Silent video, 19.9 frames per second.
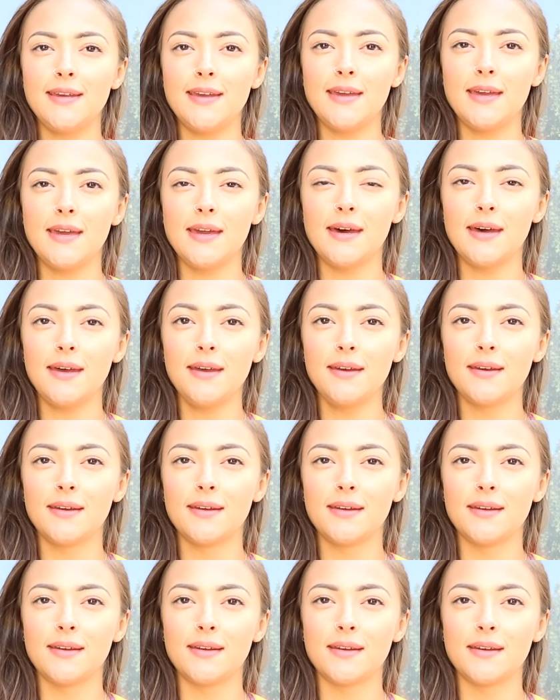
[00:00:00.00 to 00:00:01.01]
here,
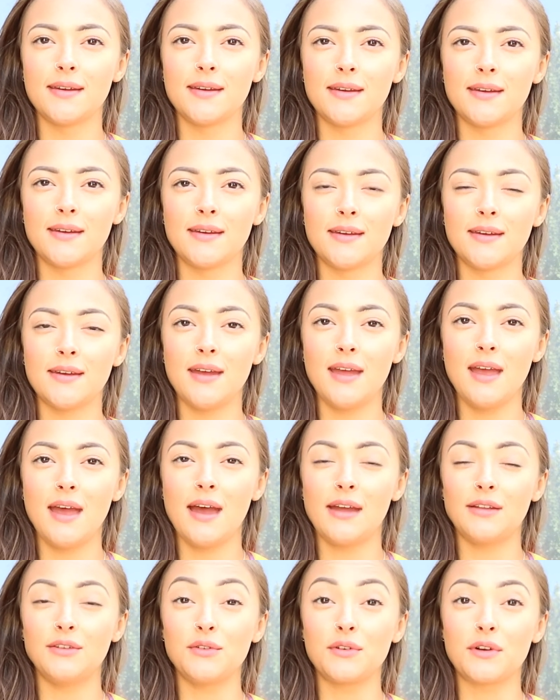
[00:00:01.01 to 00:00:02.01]

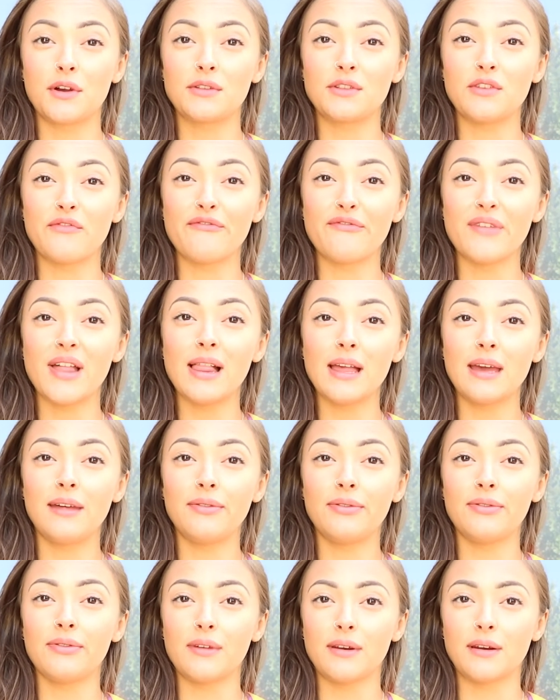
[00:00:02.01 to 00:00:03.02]
and you're going to fill
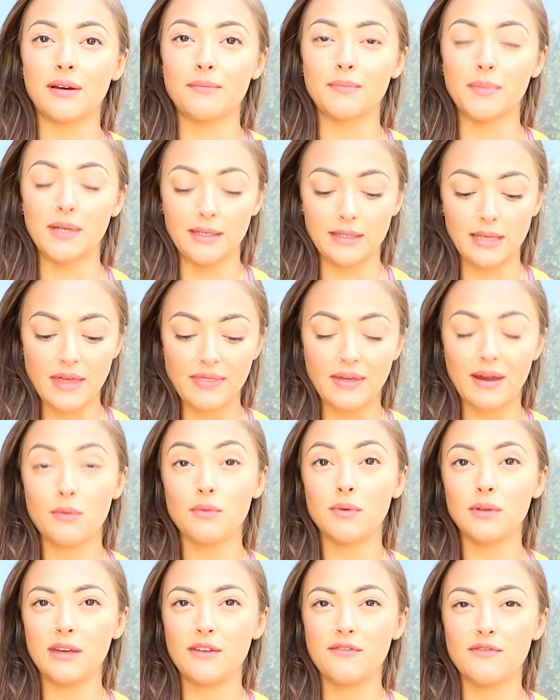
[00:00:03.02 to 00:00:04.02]
in the numbers. That
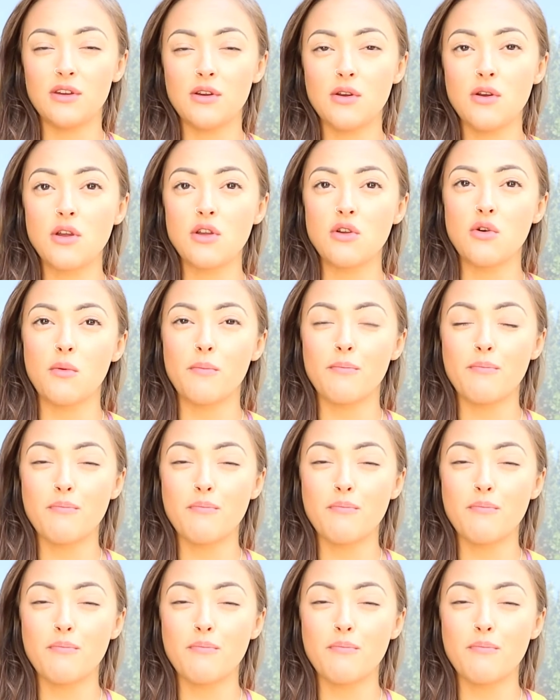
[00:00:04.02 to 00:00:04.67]
will give you your